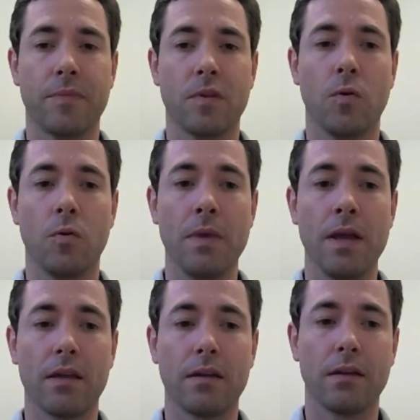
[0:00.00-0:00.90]
or
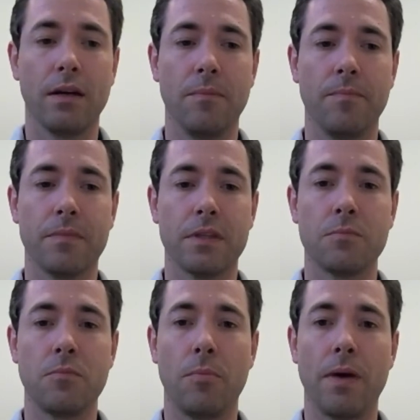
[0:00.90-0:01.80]
make
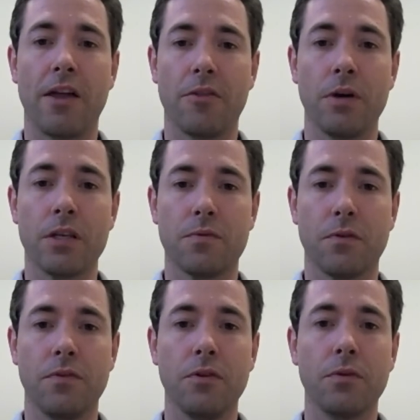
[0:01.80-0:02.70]
small pathways for
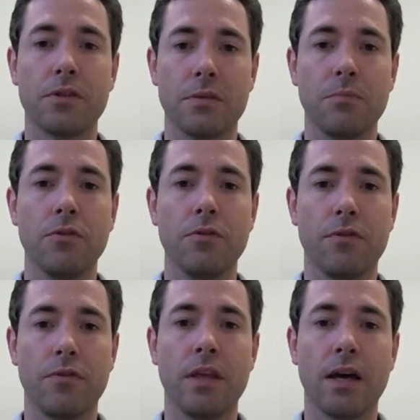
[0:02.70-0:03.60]
fluids to move
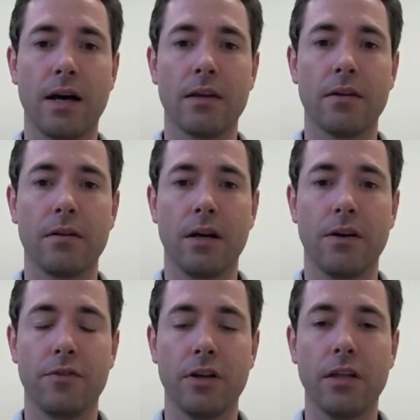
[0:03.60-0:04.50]
through the eye
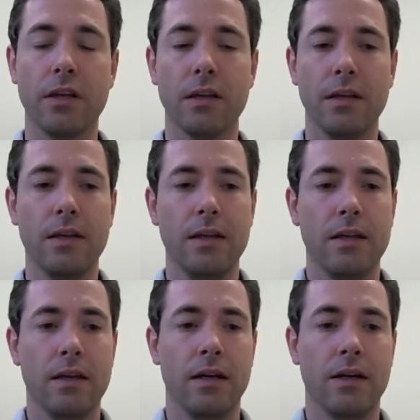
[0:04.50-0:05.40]
freely.
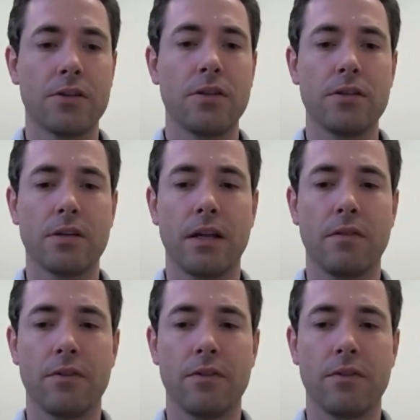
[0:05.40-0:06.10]
So these are kind of